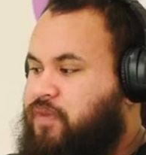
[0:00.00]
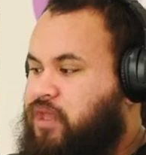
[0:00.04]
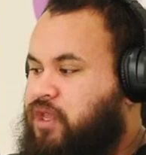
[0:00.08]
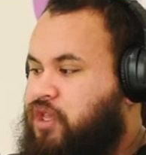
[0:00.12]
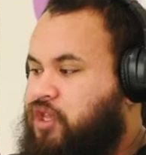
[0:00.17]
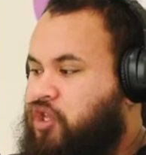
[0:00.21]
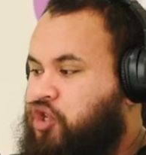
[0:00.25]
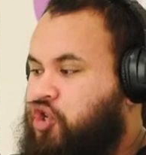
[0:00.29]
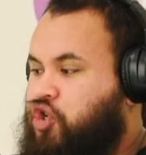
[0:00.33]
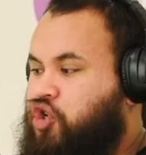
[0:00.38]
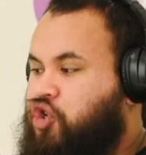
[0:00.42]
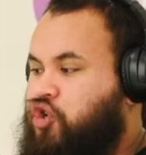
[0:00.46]

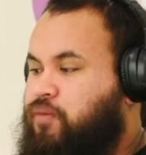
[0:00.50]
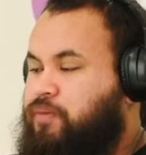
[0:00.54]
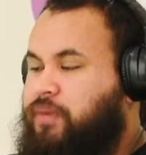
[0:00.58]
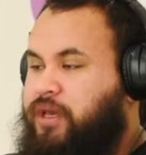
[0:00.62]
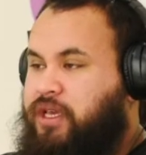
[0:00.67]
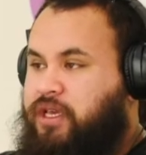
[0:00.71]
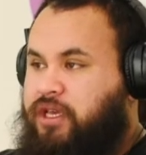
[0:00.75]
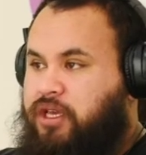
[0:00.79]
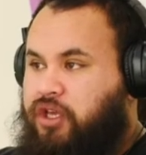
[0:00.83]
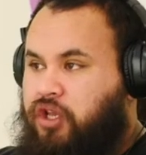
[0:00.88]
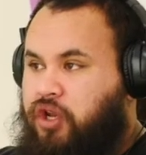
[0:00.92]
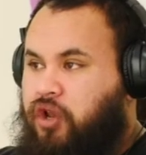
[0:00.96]
you should
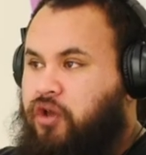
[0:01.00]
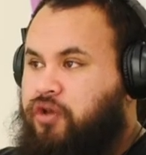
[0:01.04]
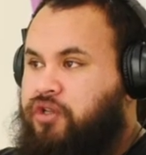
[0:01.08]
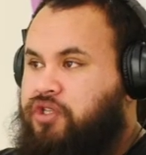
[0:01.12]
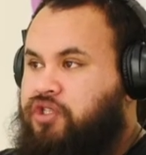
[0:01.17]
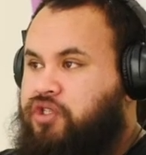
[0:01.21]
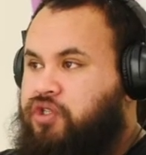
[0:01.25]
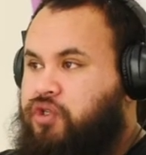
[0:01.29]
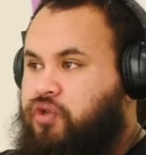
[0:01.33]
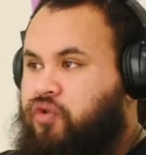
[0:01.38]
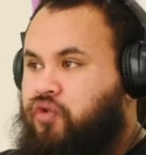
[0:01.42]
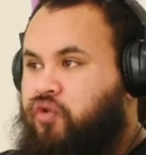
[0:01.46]
be close
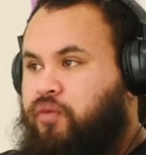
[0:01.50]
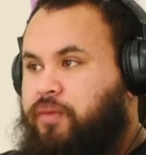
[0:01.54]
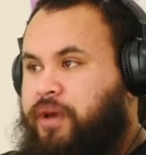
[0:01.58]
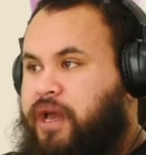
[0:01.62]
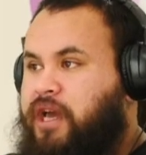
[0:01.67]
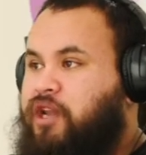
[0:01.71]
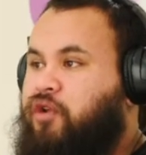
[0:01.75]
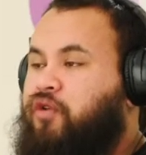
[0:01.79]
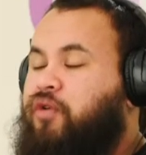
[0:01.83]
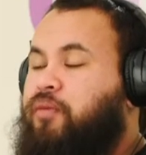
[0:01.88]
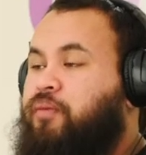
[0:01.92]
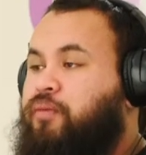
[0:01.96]
to or be able to